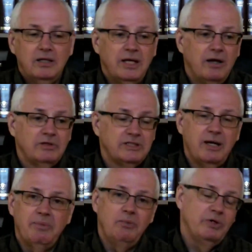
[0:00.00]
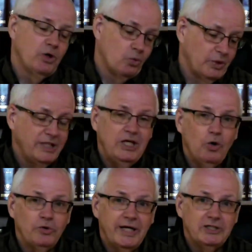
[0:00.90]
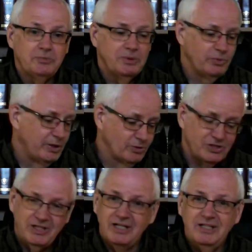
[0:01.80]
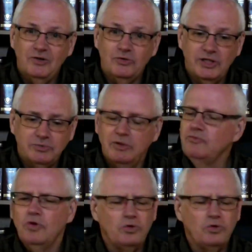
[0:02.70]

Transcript: now, does that mean we don't read the Old Testament? We don't study the Old Testament?